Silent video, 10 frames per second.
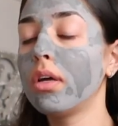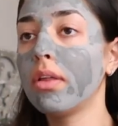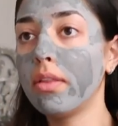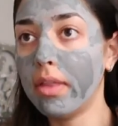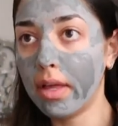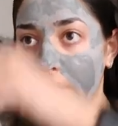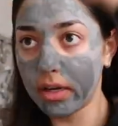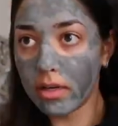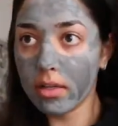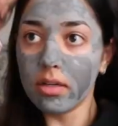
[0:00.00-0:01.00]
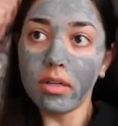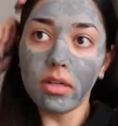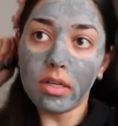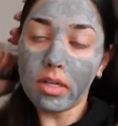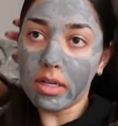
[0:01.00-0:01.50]
Then
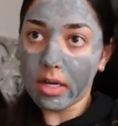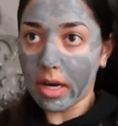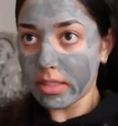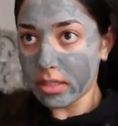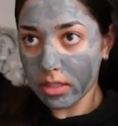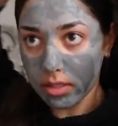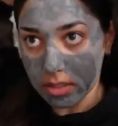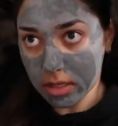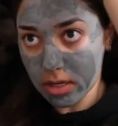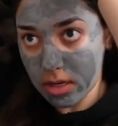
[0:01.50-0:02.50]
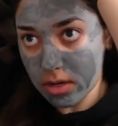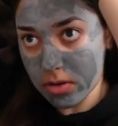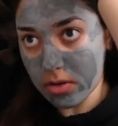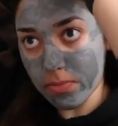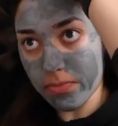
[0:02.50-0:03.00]
I start to
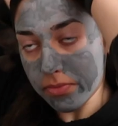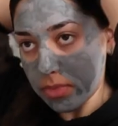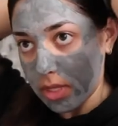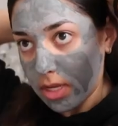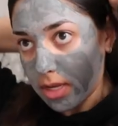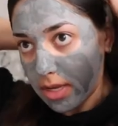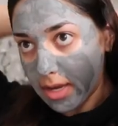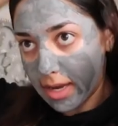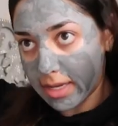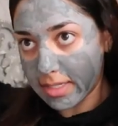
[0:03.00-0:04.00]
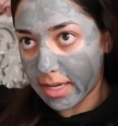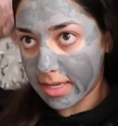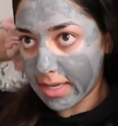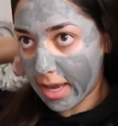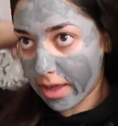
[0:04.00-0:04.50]
comb as I
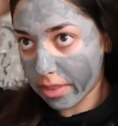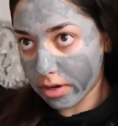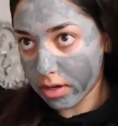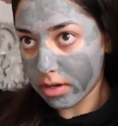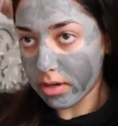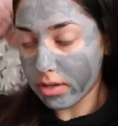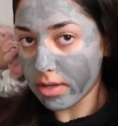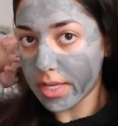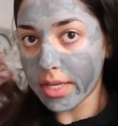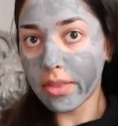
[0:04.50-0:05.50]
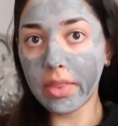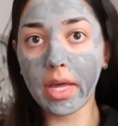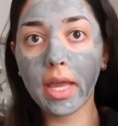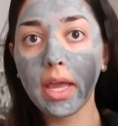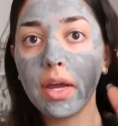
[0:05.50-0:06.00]
gather the
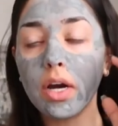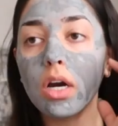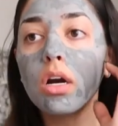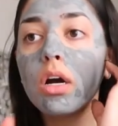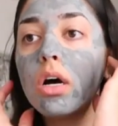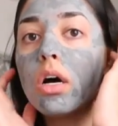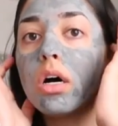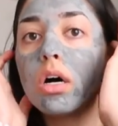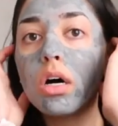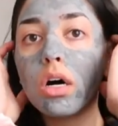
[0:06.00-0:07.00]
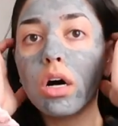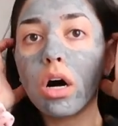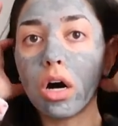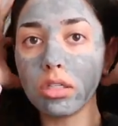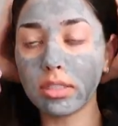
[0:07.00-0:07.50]
hair
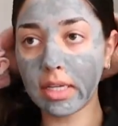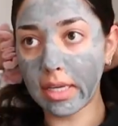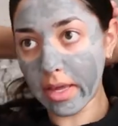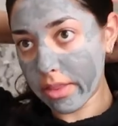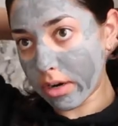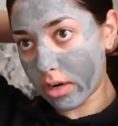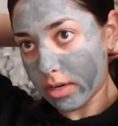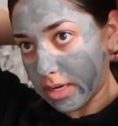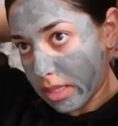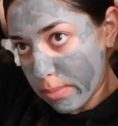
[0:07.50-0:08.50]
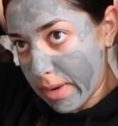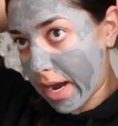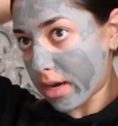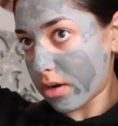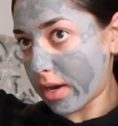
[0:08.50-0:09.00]
all together in the
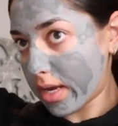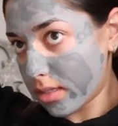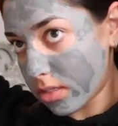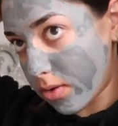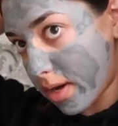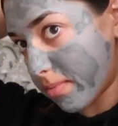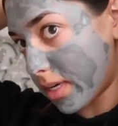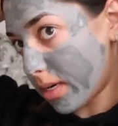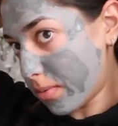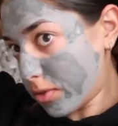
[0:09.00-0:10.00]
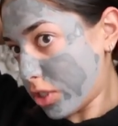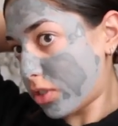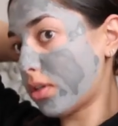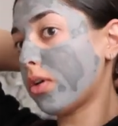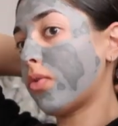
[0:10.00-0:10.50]
back. Okay, so I'm gonna
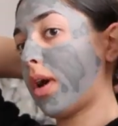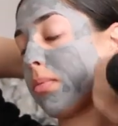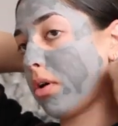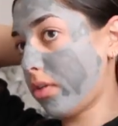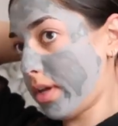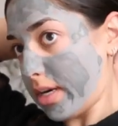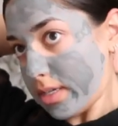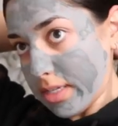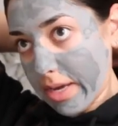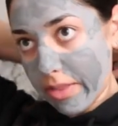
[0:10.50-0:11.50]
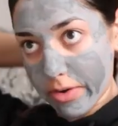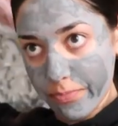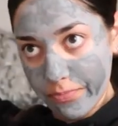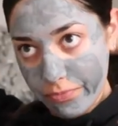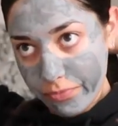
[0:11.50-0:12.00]
just grab all the hair together,